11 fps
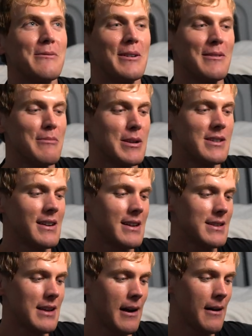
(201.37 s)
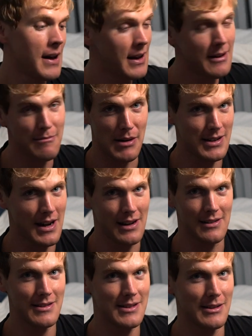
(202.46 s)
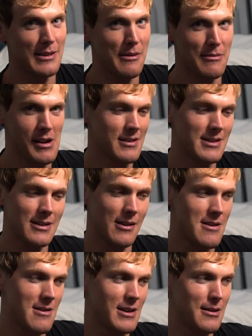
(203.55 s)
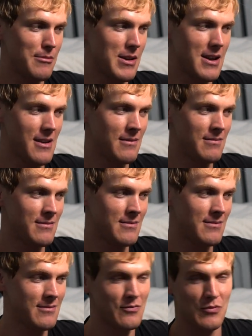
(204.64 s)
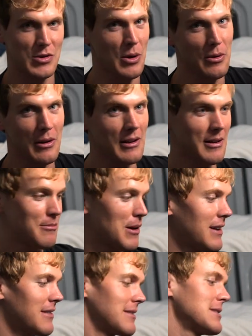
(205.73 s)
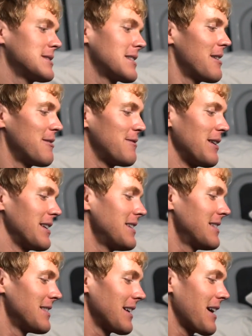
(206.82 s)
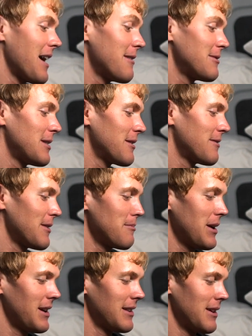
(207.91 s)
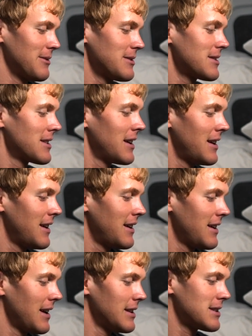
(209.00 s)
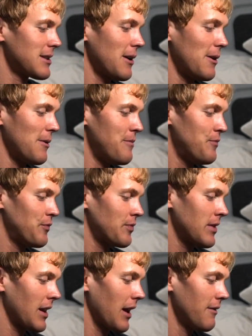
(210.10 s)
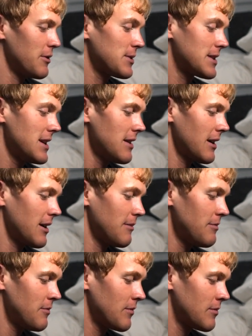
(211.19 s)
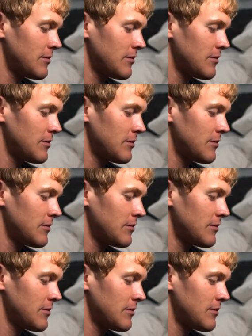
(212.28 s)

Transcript: worth mentioning is like my titles and thumbnails, they're all gonna be total clickbait or just kind of funny. Like I have a lot of fun making those. And so if you see them,